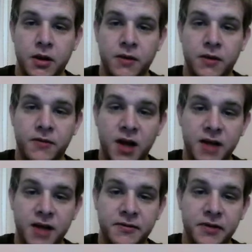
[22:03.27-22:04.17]

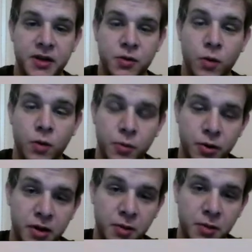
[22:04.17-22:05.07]
5 is 1 more
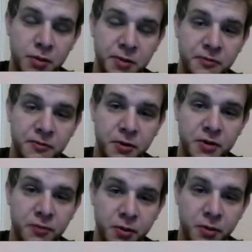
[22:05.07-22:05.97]
than a multiple of 4. It's
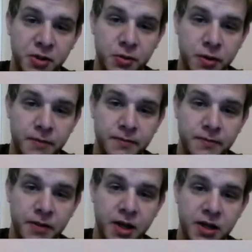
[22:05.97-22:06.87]
4 plus 1,
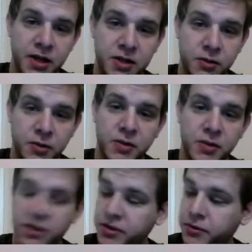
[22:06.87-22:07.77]
and it's 3
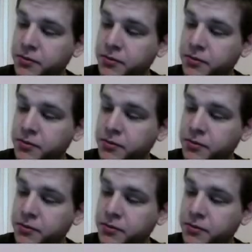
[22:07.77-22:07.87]
plus 2.